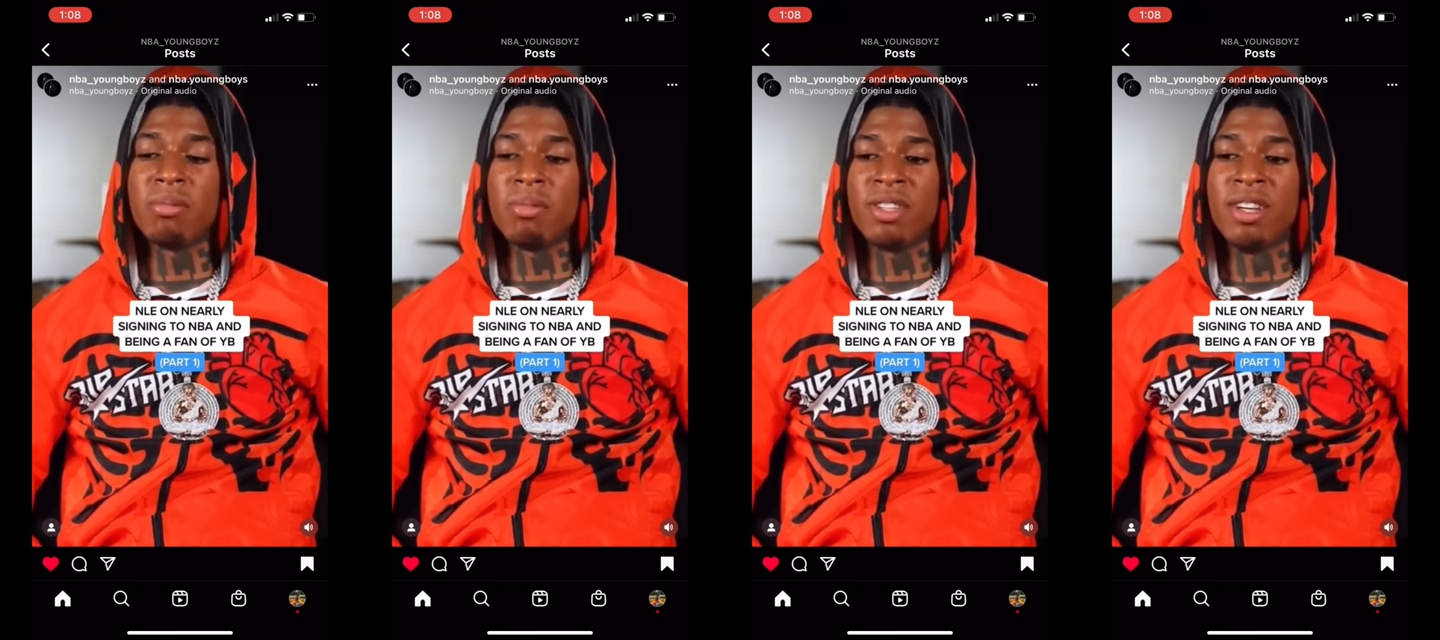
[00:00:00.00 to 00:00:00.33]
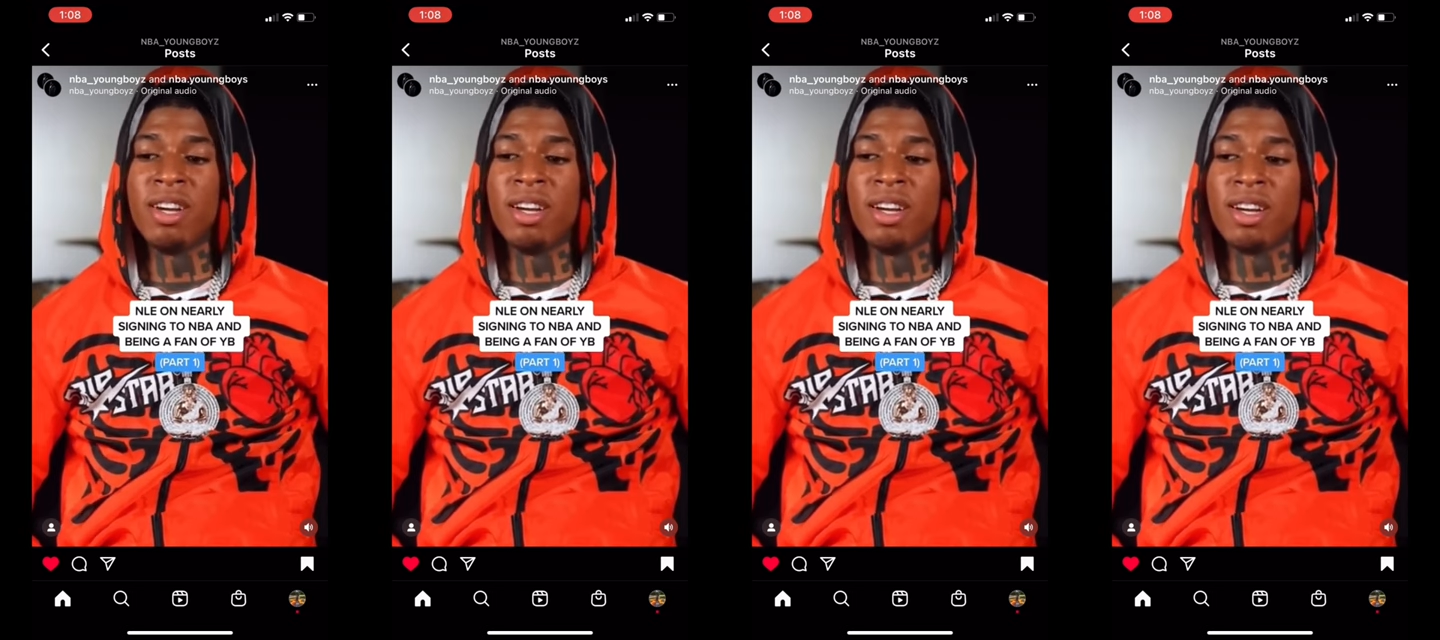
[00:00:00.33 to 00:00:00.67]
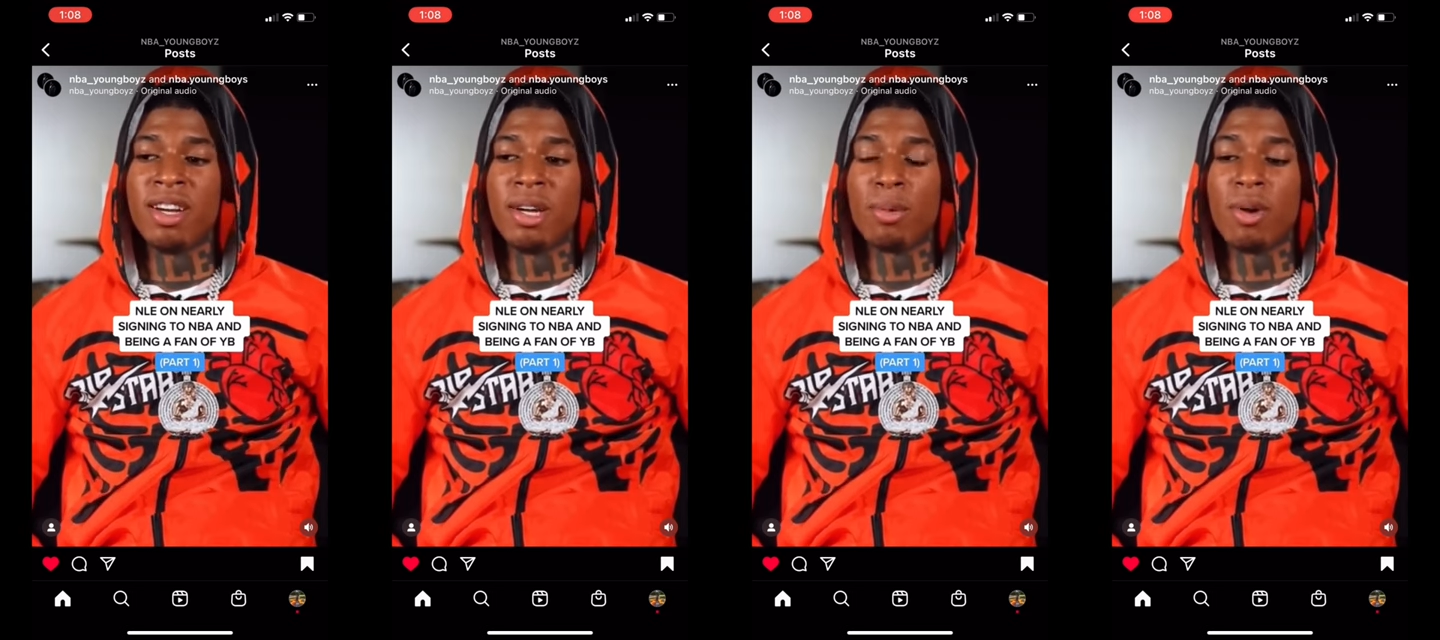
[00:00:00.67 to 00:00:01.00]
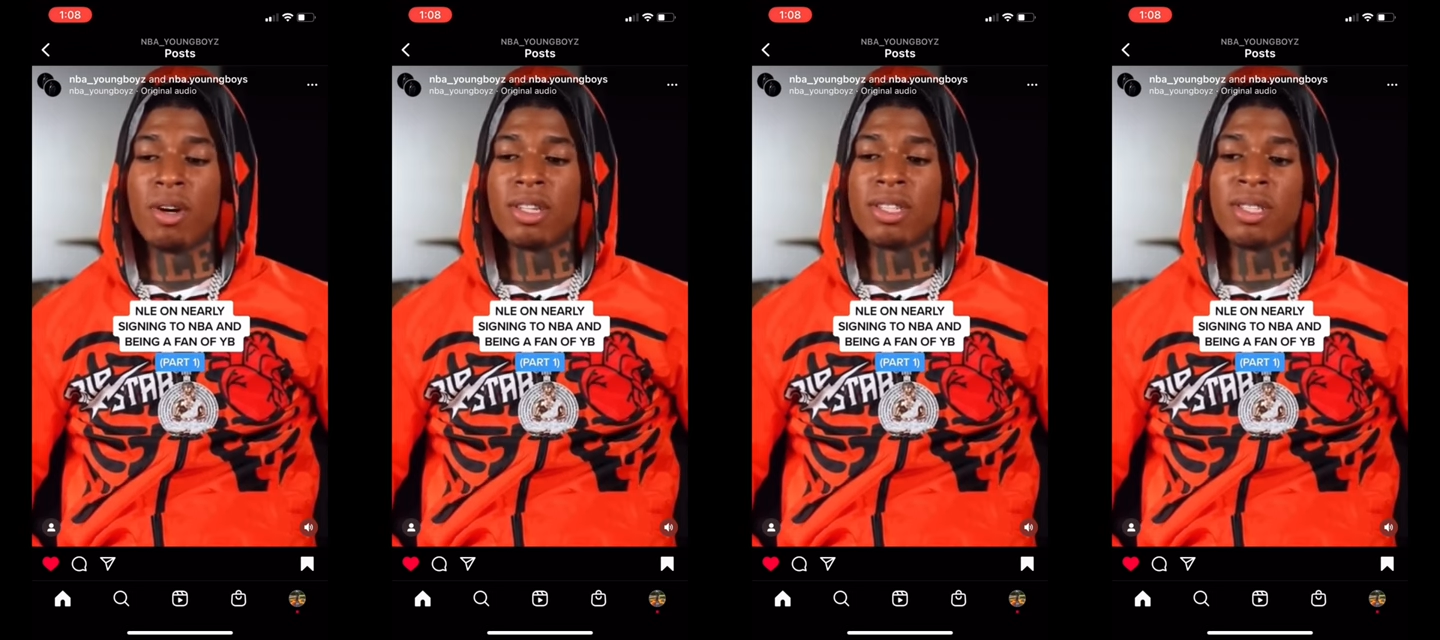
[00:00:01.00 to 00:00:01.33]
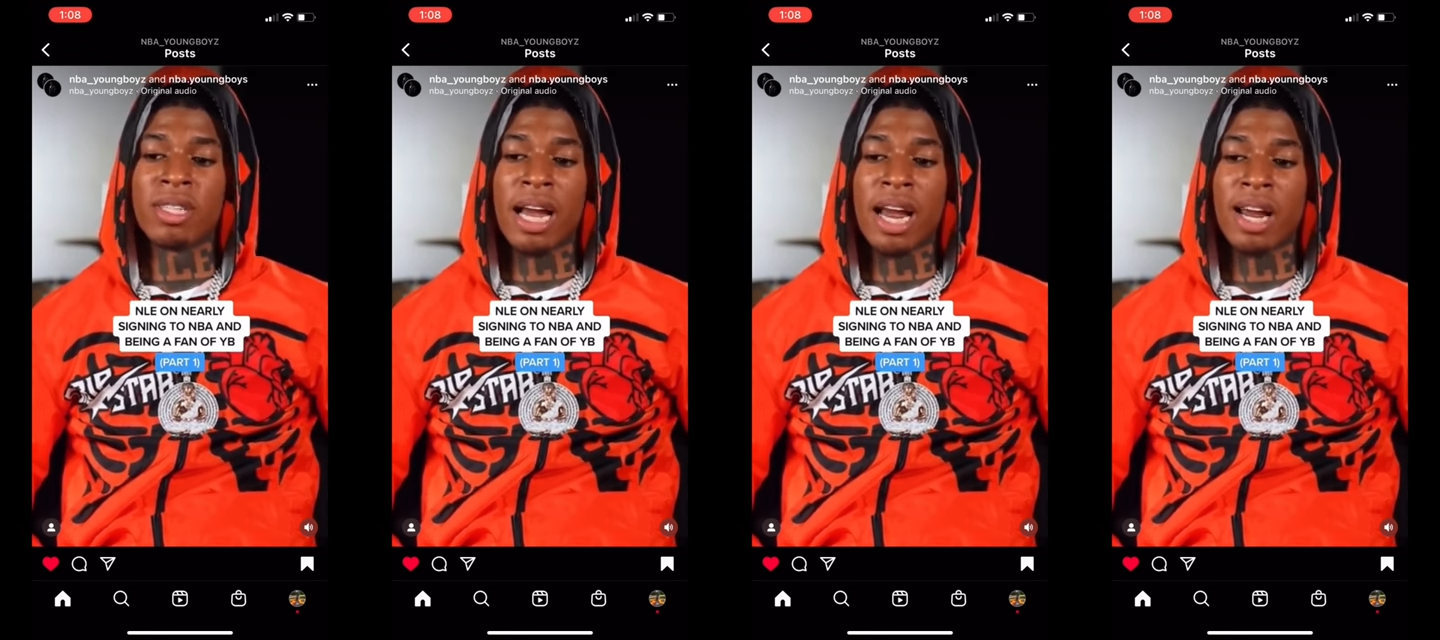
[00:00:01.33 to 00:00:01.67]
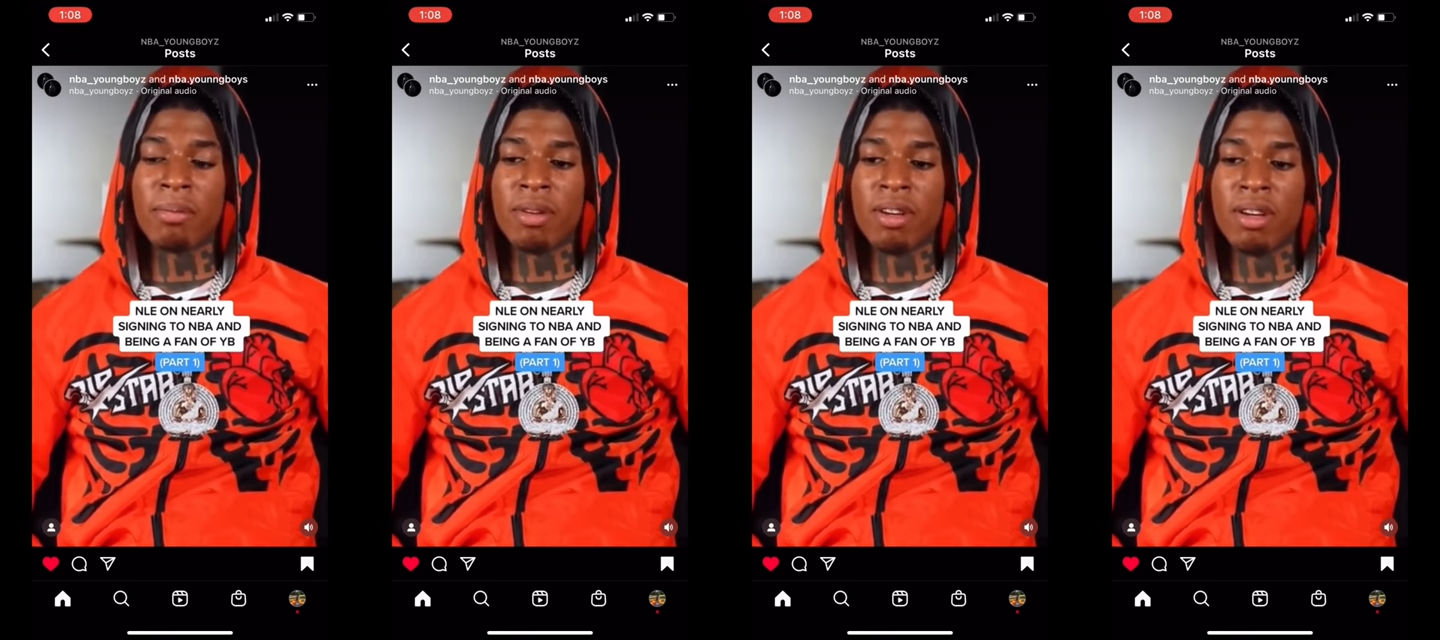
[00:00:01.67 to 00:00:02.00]
me and wanted to
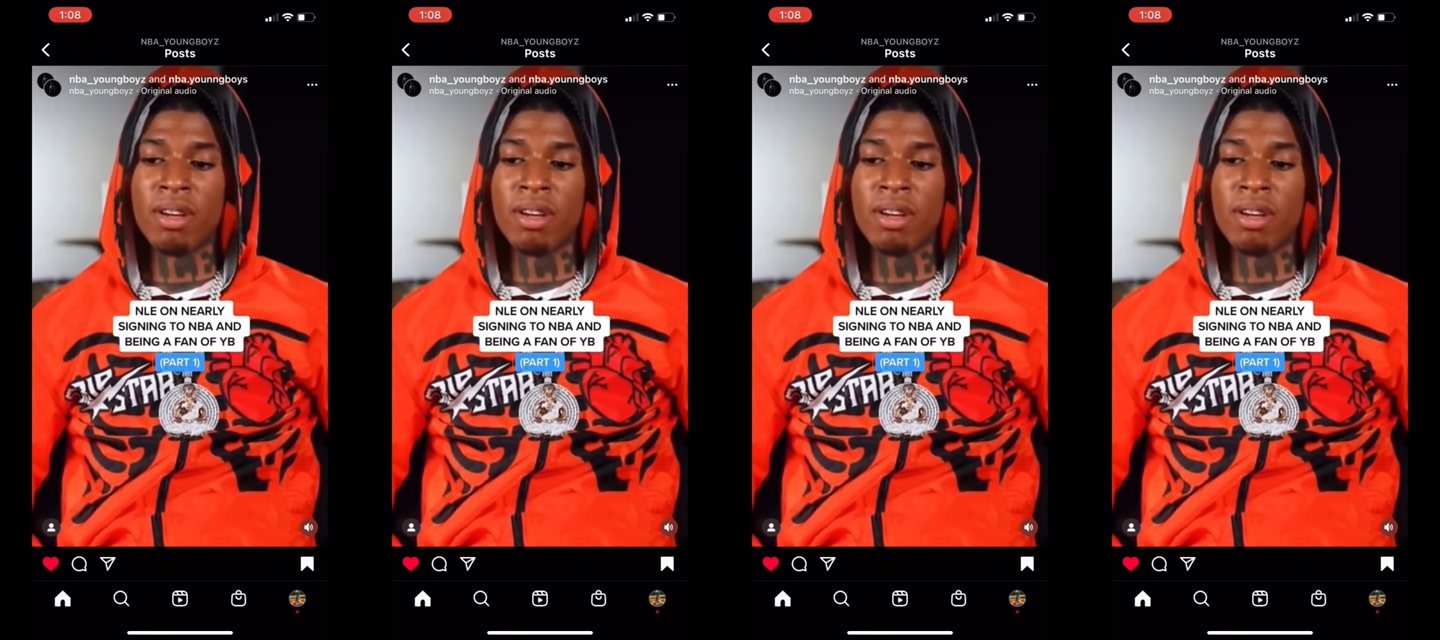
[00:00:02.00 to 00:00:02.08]
sign me.